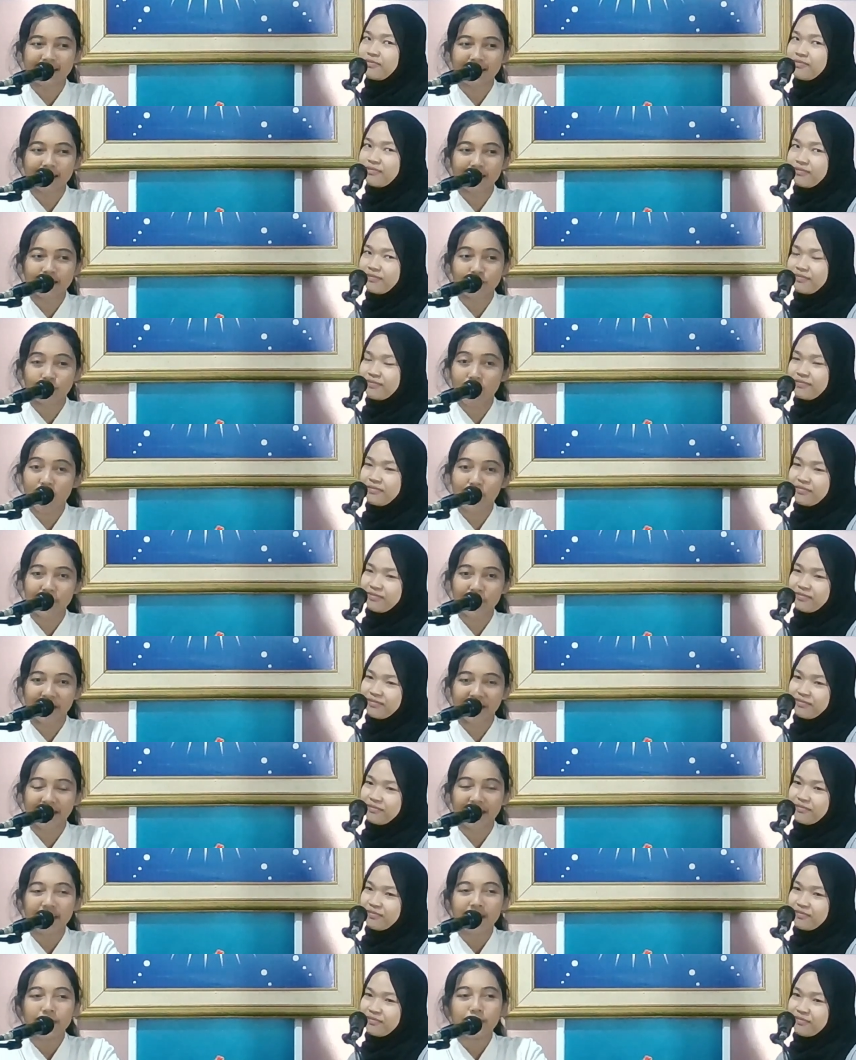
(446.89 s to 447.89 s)
Speaker 1: drawing
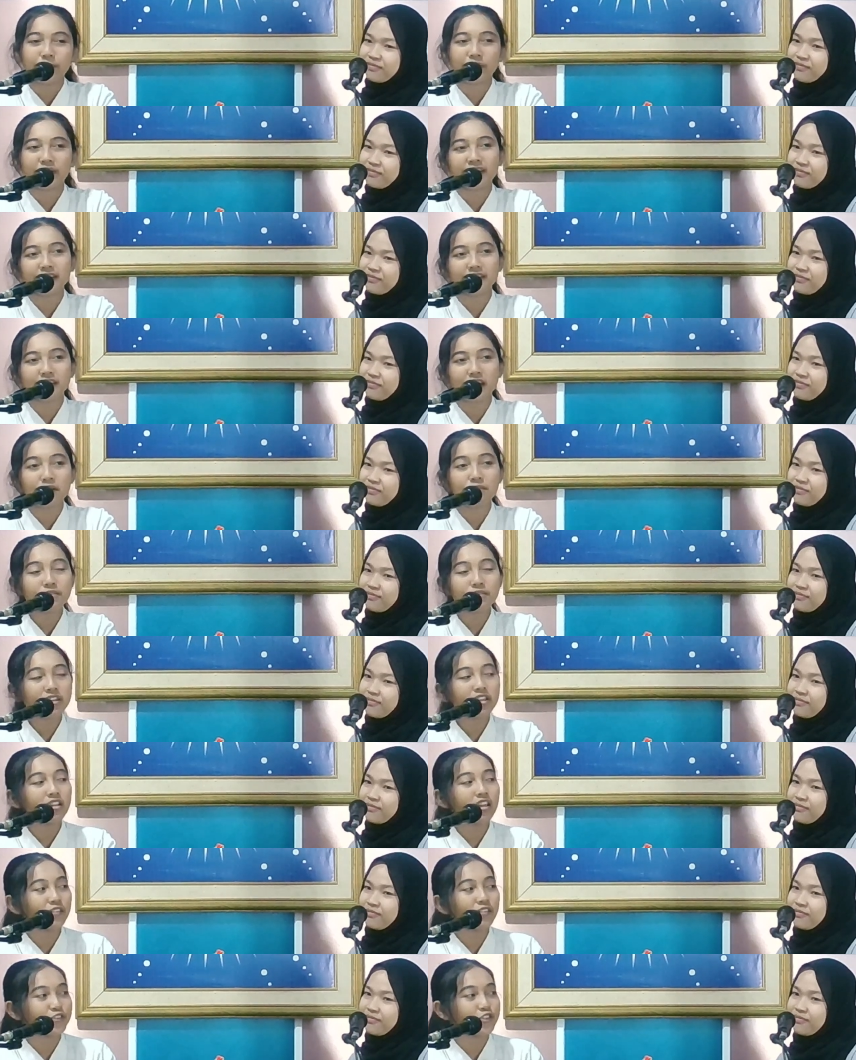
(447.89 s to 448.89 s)
because I really
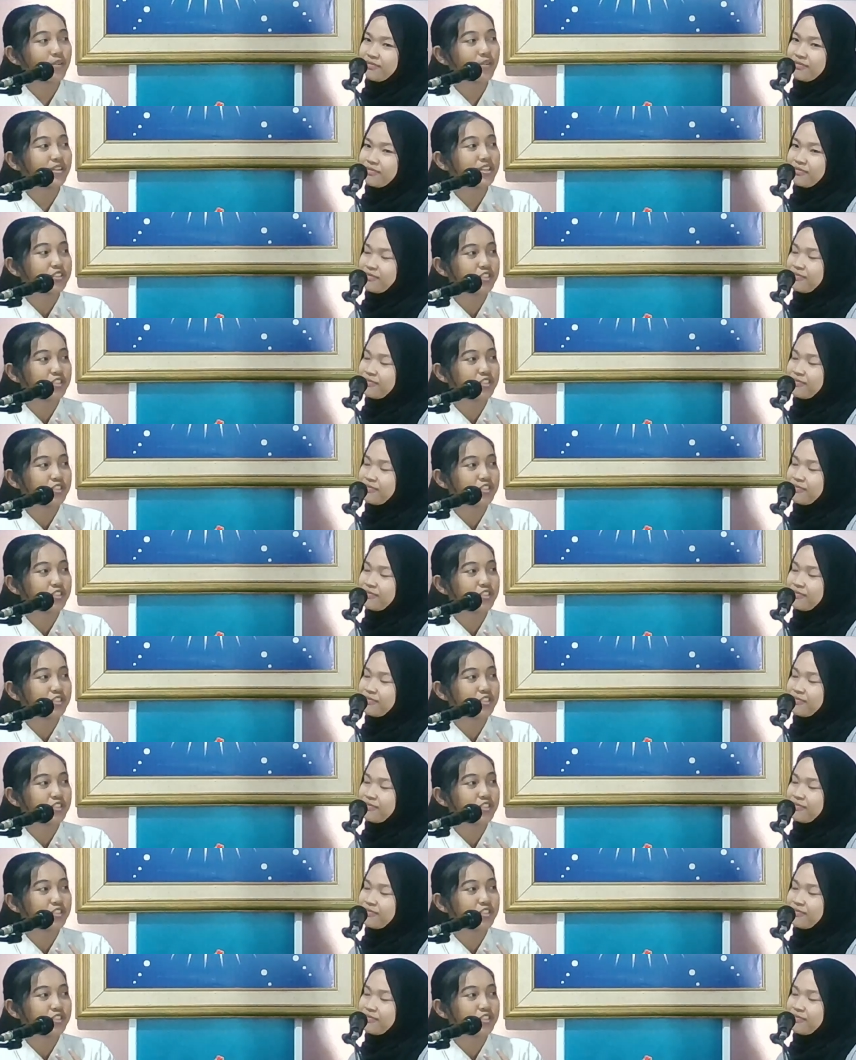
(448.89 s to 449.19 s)
love drawing